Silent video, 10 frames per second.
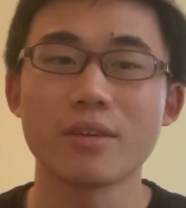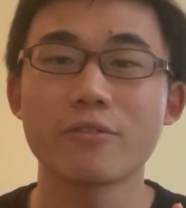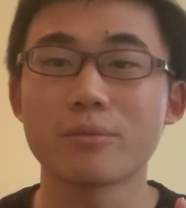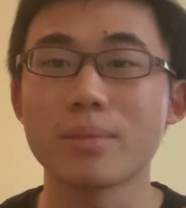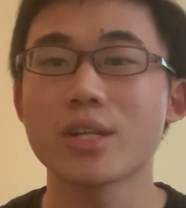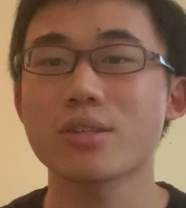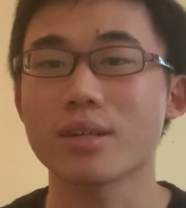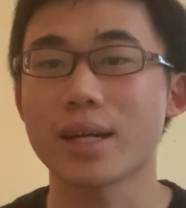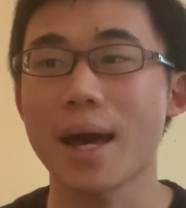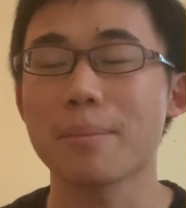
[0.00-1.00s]
information
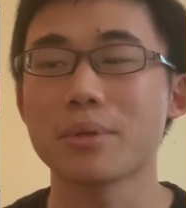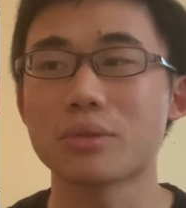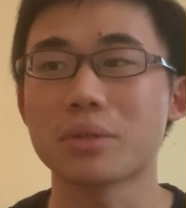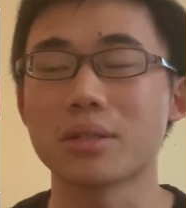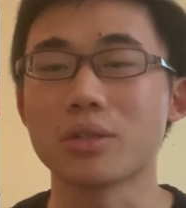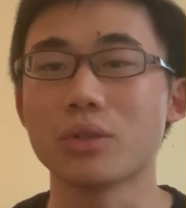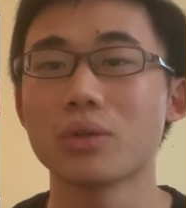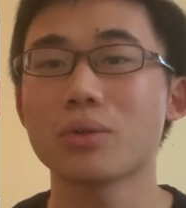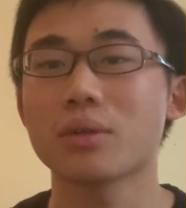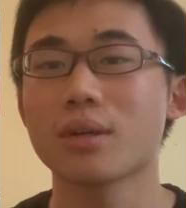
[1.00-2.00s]
gap between
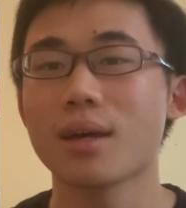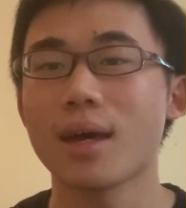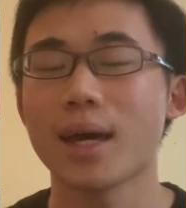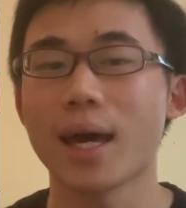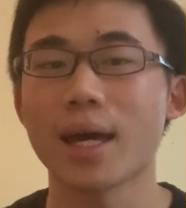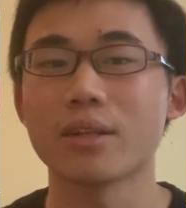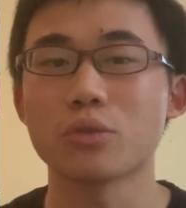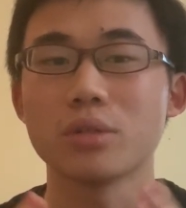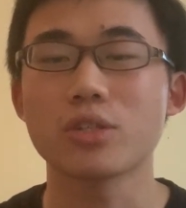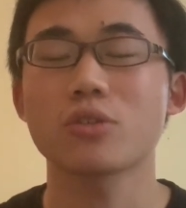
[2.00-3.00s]
you and
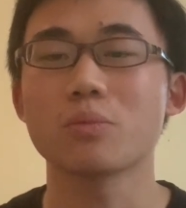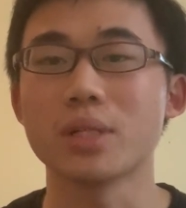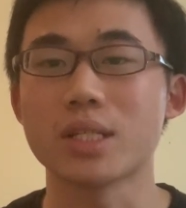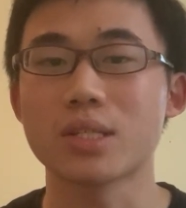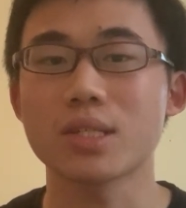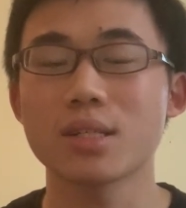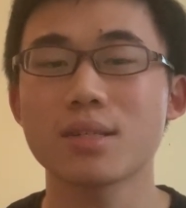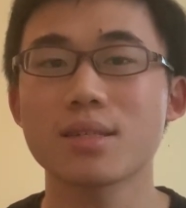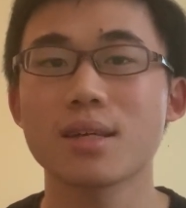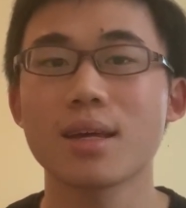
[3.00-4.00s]
traditional
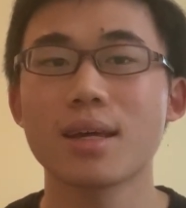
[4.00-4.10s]
businesses